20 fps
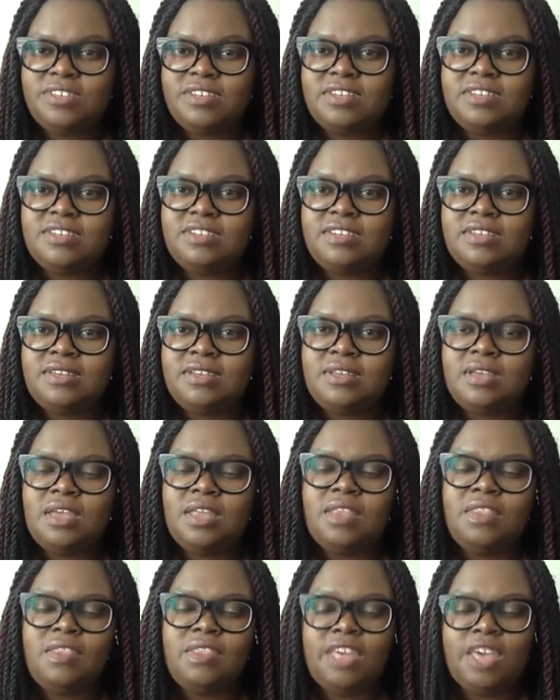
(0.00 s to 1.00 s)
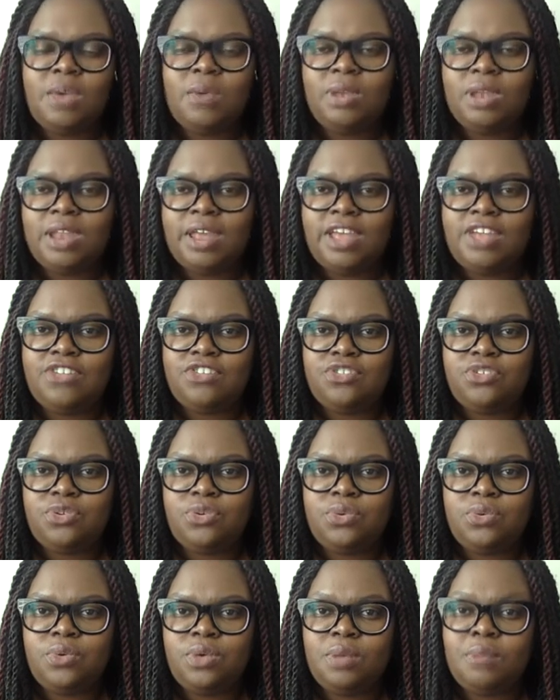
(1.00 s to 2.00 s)
citizen and they would like
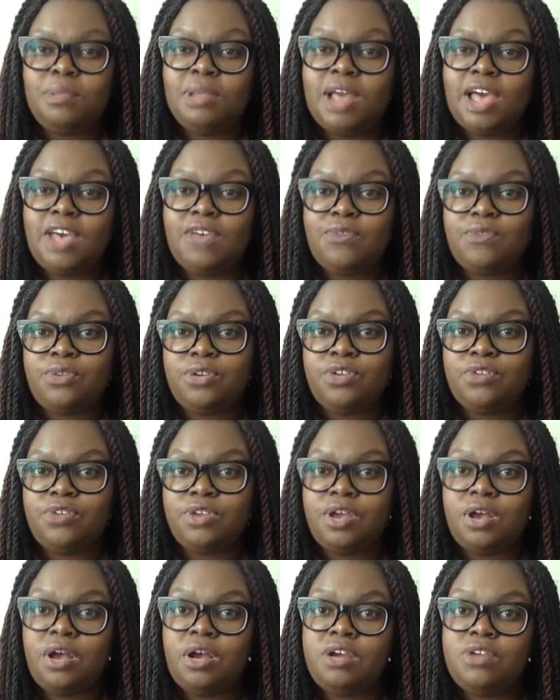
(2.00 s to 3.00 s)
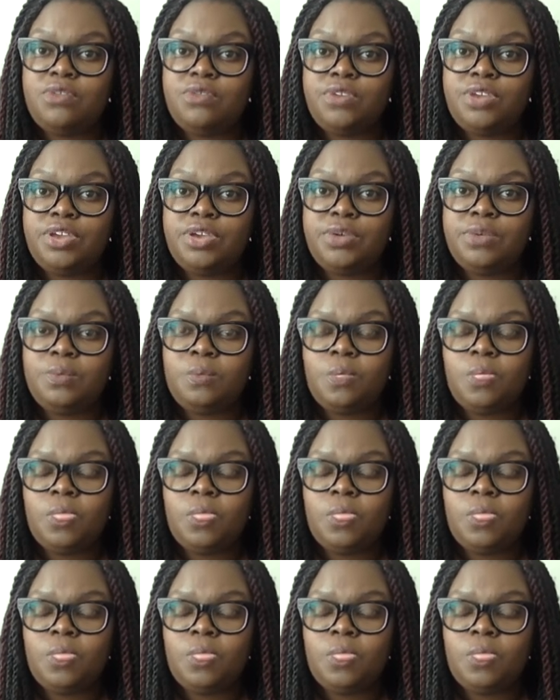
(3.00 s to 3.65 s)
to apply for a green card for you,